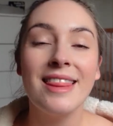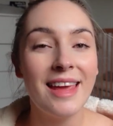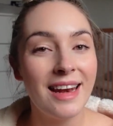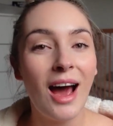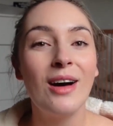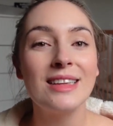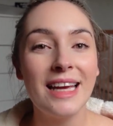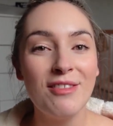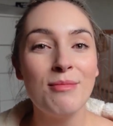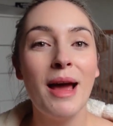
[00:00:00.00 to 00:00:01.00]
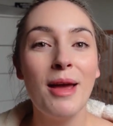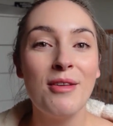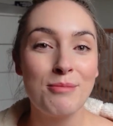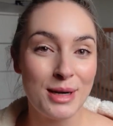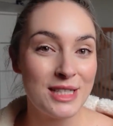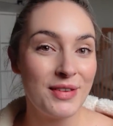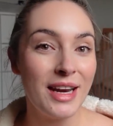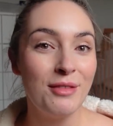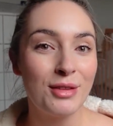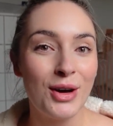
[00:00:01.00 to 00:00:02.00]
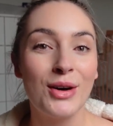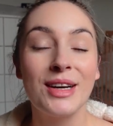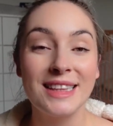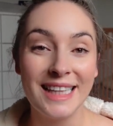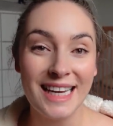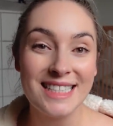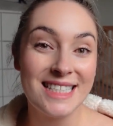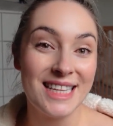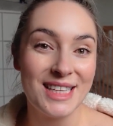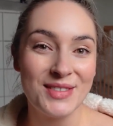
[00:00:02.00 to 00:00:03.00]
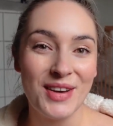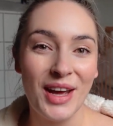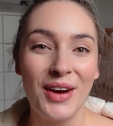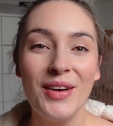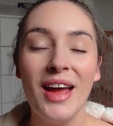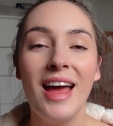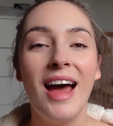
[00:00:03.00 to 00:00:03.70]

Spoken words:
then I'll leave my breastfeeding vlog linked to this video.